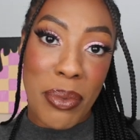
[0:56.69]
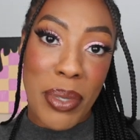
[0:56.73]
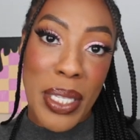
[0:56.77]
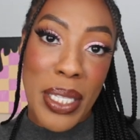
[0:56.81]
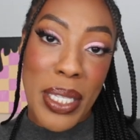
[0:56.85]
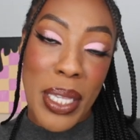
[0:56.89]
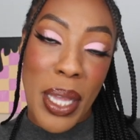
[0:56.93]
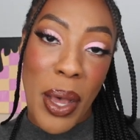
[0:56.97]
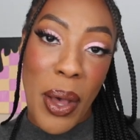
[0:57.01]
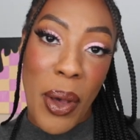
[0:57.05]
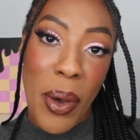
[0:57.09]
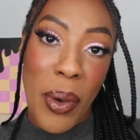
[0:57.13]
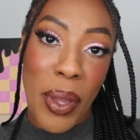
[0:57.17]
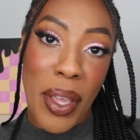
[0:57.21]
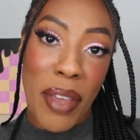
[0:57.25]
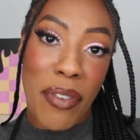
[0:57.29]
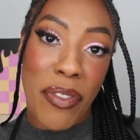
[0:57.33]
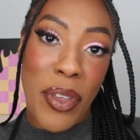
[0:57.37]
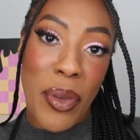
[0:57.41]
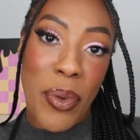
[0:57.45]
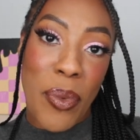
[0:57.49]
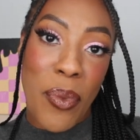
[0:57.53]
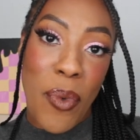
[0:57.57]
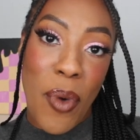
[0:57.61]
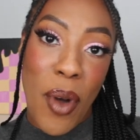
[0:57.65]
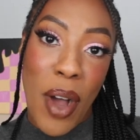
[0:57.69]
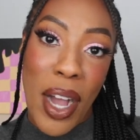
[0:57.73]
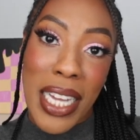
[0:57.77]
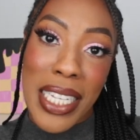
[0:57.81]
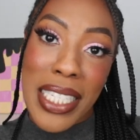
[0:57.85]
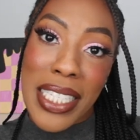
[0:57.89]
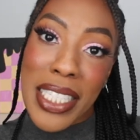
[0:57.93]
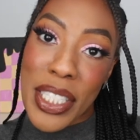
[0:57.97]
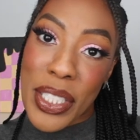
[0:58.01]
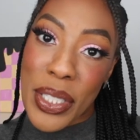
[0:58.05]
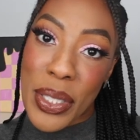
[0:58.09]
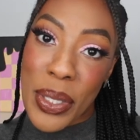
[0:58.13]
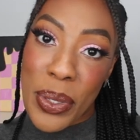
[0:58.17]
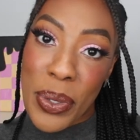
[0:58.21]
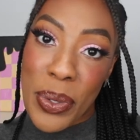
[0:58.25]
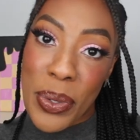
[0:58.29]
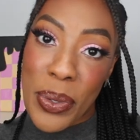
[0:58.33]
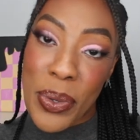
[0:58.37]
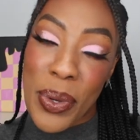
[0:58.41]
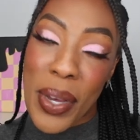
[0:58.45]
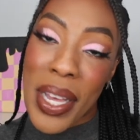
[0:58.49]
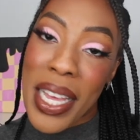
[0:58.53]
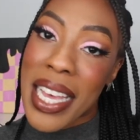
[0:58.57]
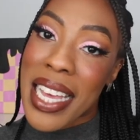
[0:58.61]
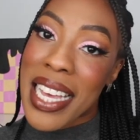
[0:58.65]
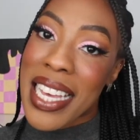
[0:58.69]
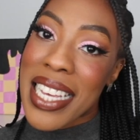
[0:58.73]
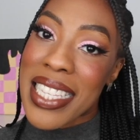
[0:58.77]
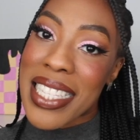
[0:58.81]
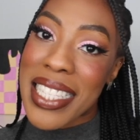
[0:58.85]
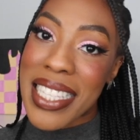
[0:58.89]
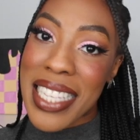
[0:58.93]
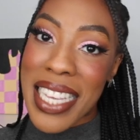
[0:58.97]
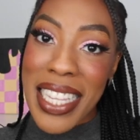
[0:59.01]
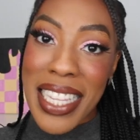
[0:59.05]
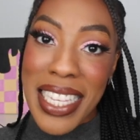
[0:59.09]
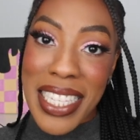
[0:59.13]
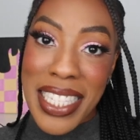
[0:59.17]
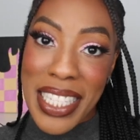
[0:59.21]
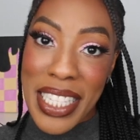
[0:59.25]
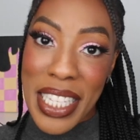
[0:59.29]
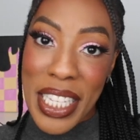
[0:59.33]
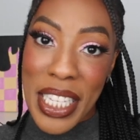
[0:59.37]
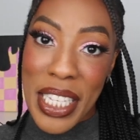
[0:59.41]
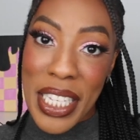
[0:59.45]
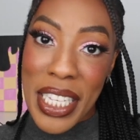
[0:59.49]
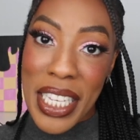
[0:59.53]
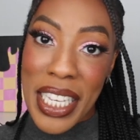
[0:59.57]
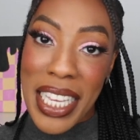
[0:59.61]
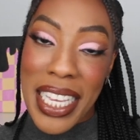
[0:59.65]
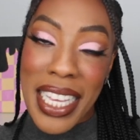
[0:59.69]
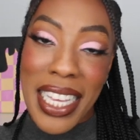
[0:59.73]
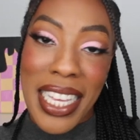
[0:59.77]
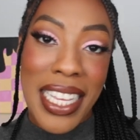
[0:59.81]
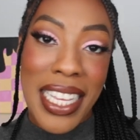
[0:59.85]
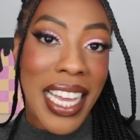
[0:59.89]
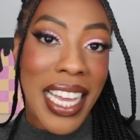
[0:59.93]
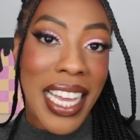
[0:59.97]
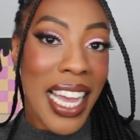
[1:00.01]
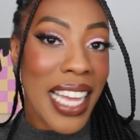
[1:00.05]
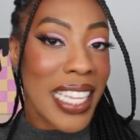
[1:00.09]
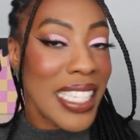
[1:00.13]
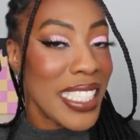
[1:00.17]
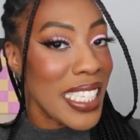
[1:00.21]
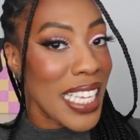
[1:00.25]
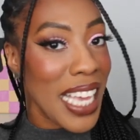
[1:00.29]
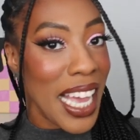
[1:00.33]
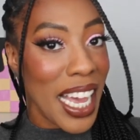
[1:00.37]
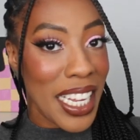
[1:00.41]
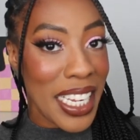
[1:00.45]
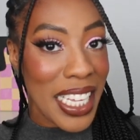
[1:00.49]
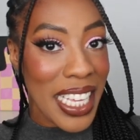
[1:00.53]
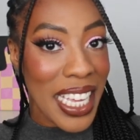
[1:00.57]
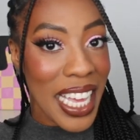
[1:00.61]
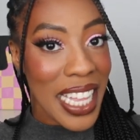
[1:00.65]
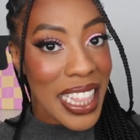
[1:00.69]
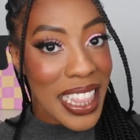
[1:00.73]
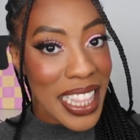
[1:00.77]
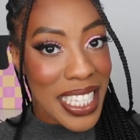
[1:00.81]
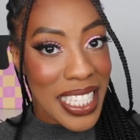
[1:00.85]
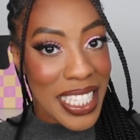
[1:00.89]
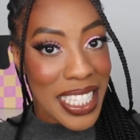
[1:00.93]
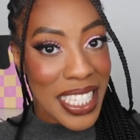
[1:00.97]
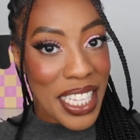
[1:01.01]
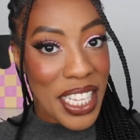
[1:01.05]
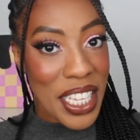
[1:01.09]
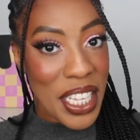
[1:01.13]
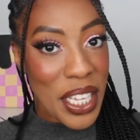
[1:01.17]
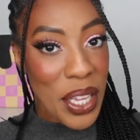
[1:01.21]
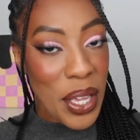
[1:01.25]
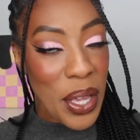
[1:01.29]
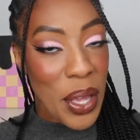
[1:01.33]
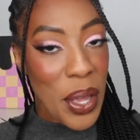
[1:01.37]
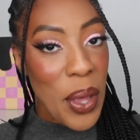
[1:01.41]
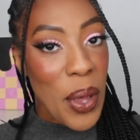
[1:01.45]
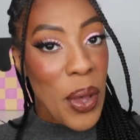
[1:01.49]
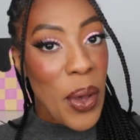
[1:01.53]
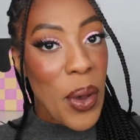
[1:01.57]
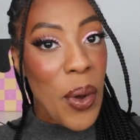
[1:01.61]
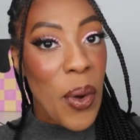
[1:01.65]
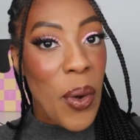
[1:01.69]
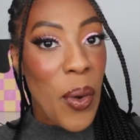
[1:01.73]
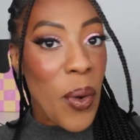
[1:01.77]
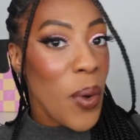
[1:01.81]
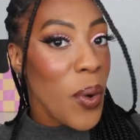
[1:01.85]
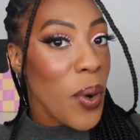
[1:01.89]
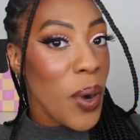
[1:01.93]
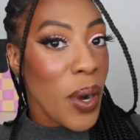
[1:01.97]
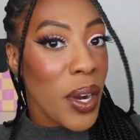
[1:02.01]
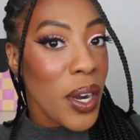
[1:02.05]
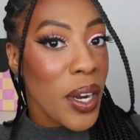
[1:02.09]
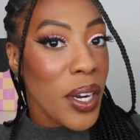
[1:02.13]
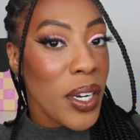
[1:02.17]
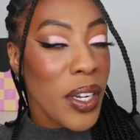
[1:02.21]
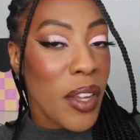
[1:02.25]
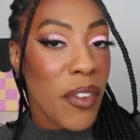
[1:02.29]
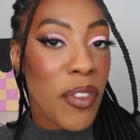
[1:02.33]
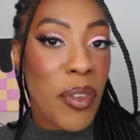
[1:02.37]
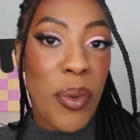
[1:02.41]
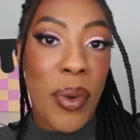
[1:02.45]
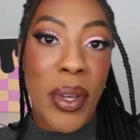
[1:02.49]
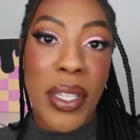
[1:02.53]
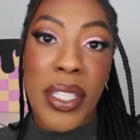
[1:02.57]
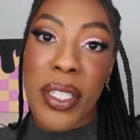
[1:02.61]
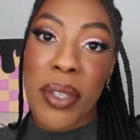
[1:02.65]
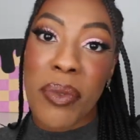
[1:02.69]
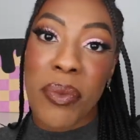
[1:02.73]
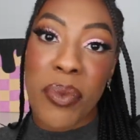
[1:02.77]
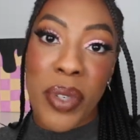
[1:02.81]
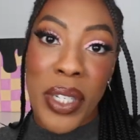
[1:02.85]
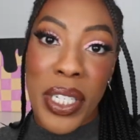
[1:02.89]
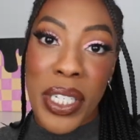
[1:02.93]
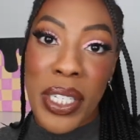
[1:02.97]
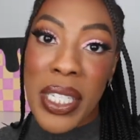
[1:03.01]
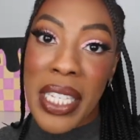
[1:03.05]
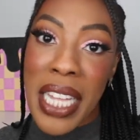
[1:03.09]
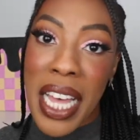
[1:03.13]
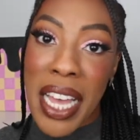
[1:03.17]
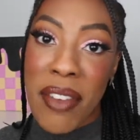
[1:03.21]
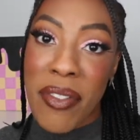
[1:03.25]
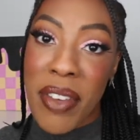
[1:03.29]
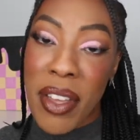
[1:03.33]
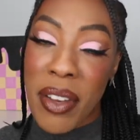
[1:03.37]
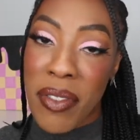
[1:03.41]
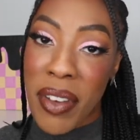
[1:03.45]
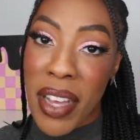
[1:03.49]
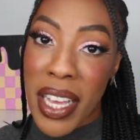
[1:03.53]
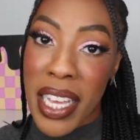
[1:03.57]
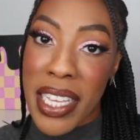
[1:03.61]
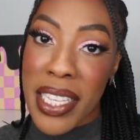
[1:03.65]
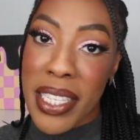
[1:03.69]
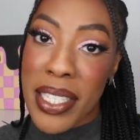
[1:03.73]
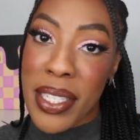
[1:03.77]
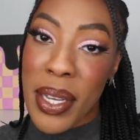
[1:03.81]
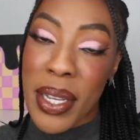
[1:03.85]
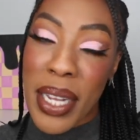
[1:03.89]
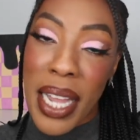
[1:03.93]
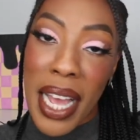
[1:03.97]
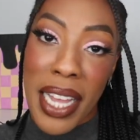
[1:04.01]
So if you want to see this look, see how to get this look, or if you want some real life advice on